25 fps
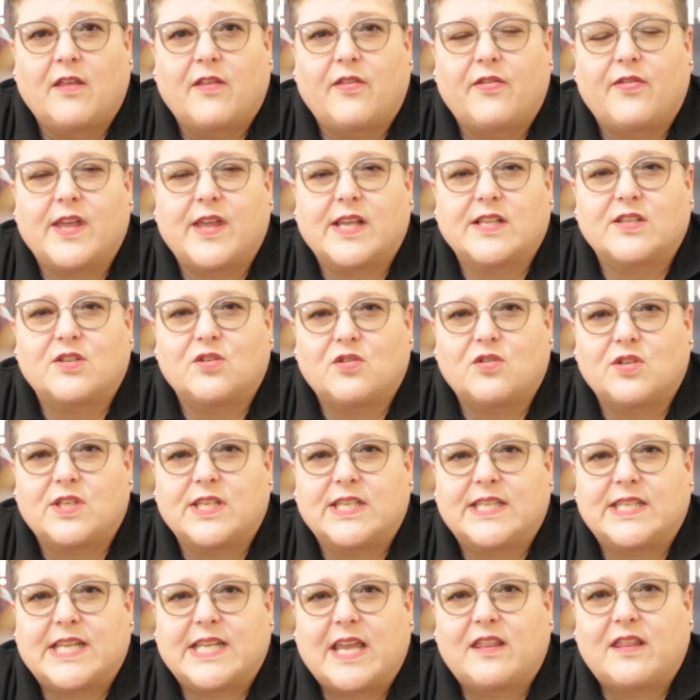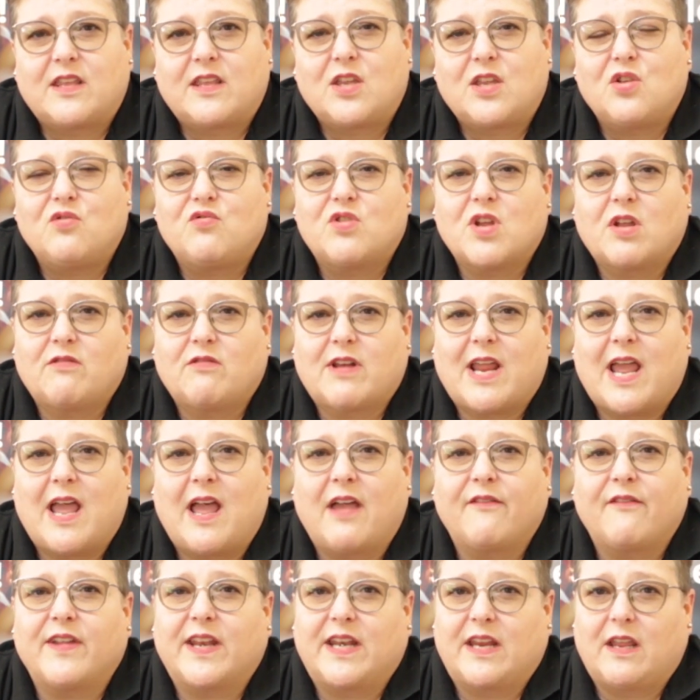That's not to say that you don't
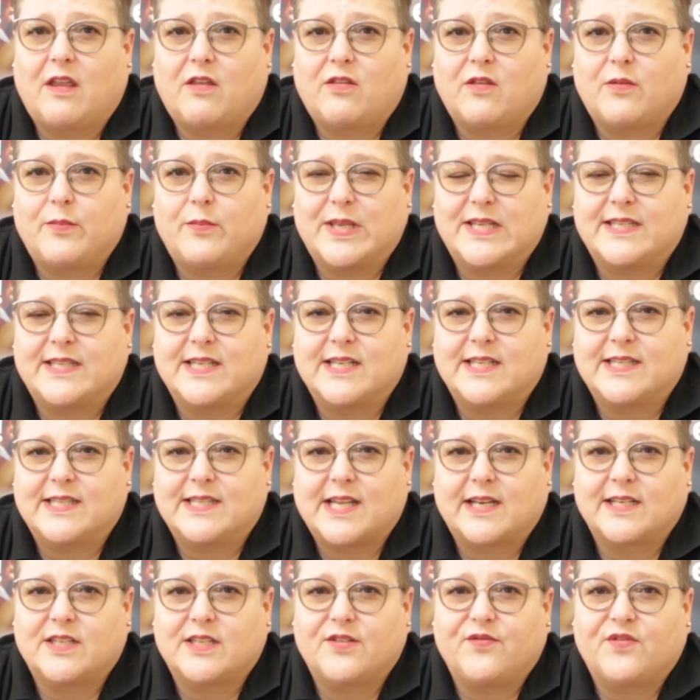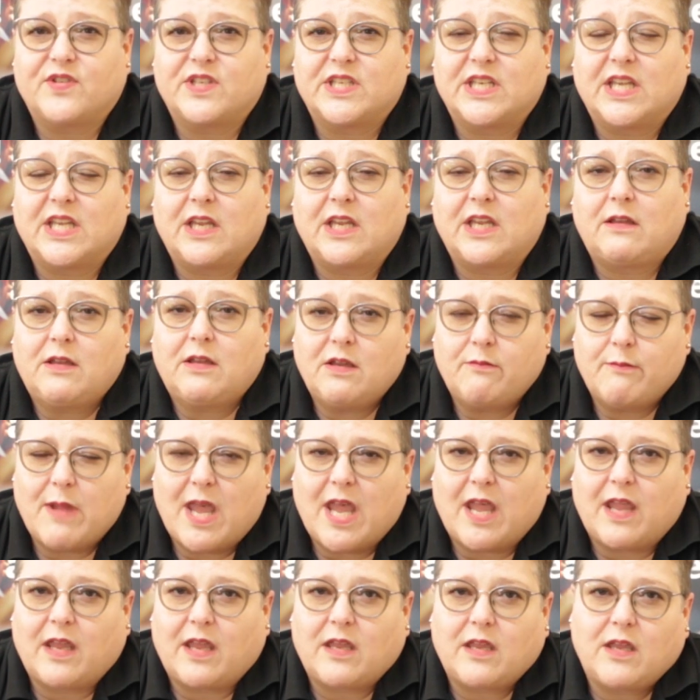have any other business activity. You
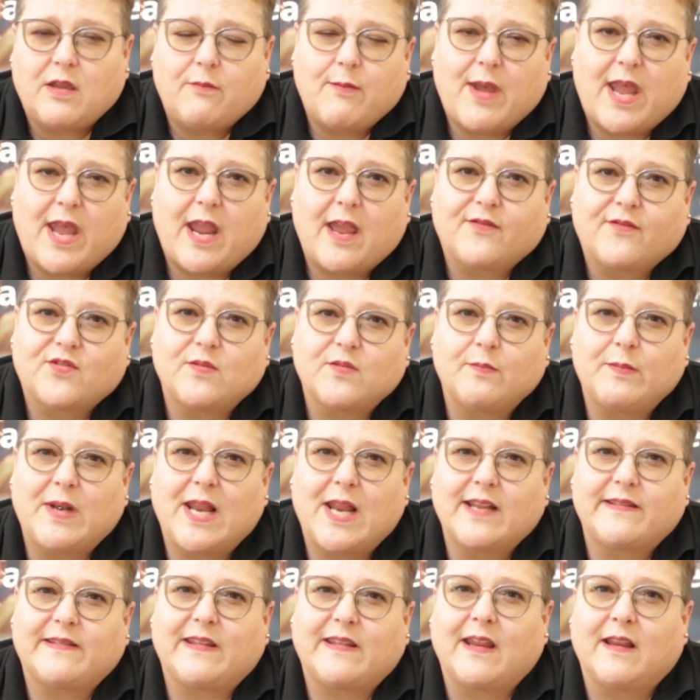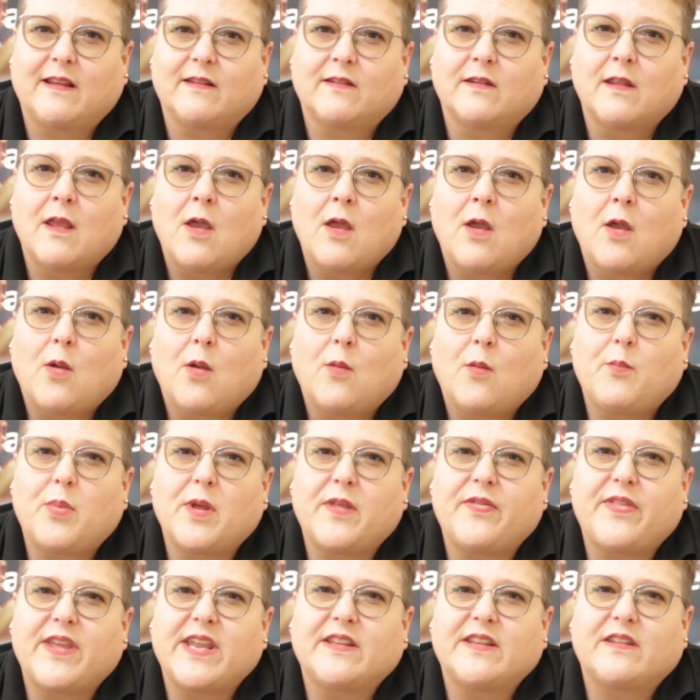may have some lettings,
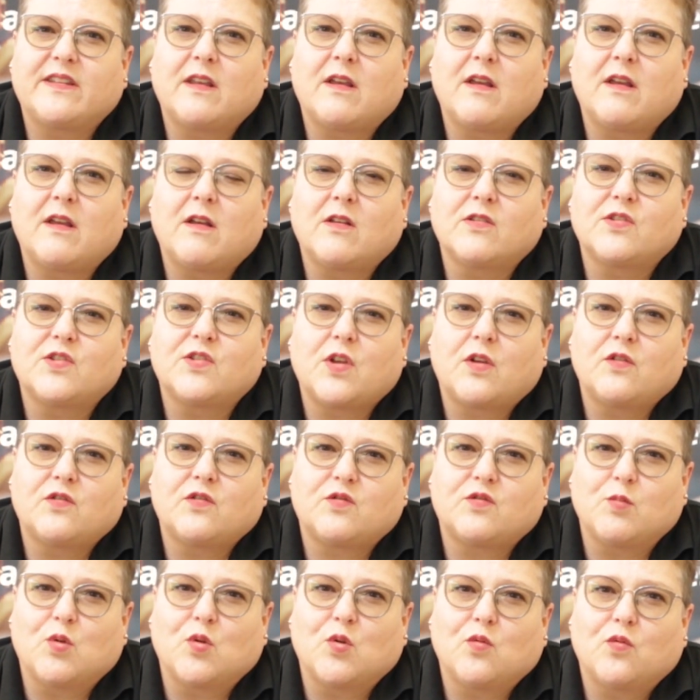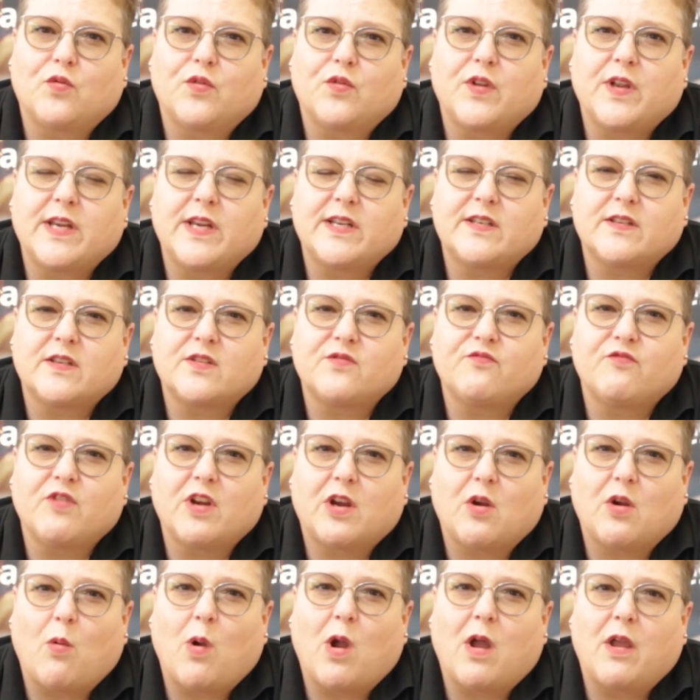but these are so small that it doesn't
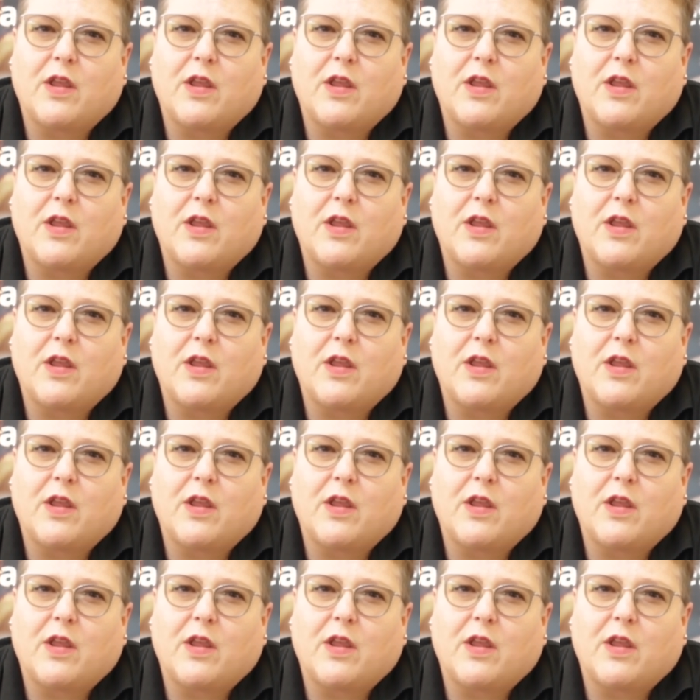require